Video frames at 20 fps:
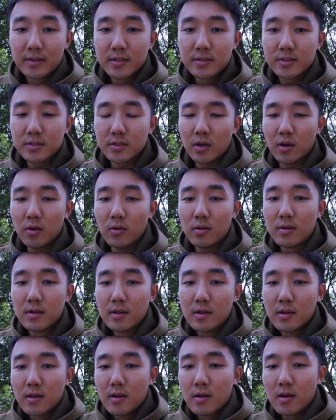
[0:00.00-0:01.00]
So
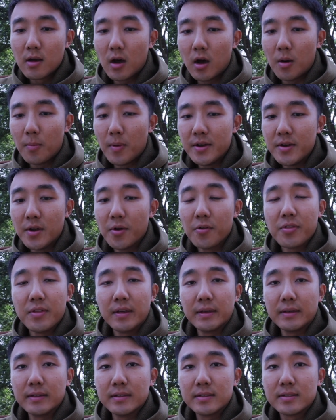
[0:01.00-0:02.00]
um, I don't
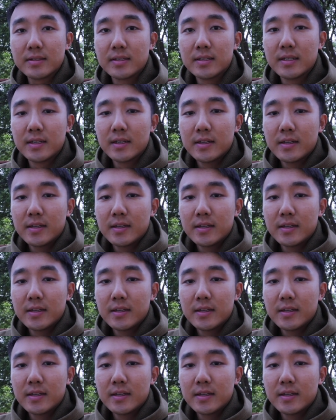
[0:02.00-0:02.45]
think it's,